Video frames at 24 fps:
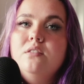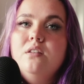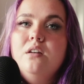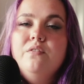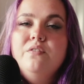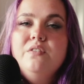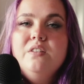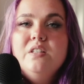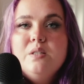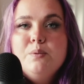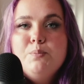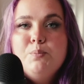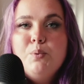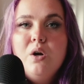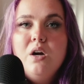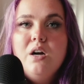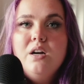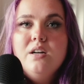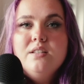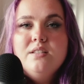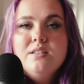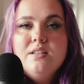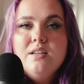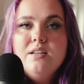of this
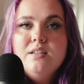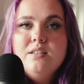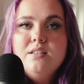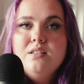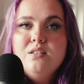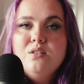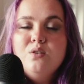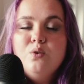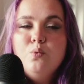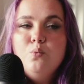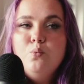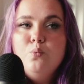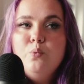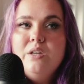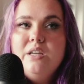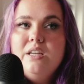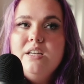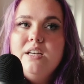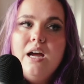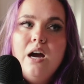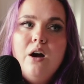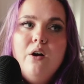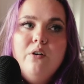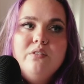process to
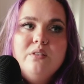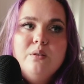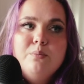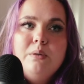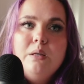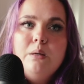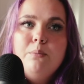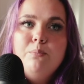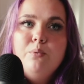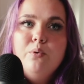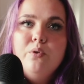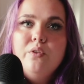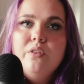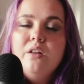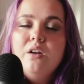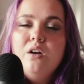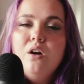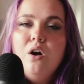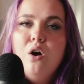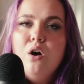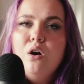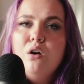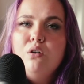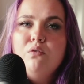weed out the people
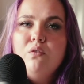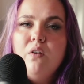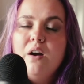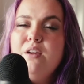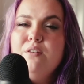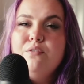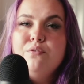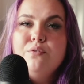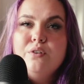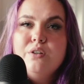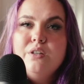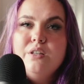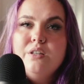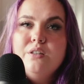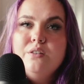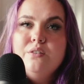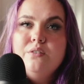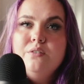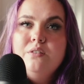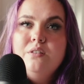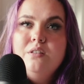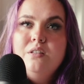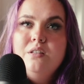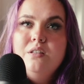that aren't right for
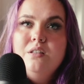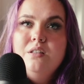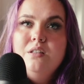you.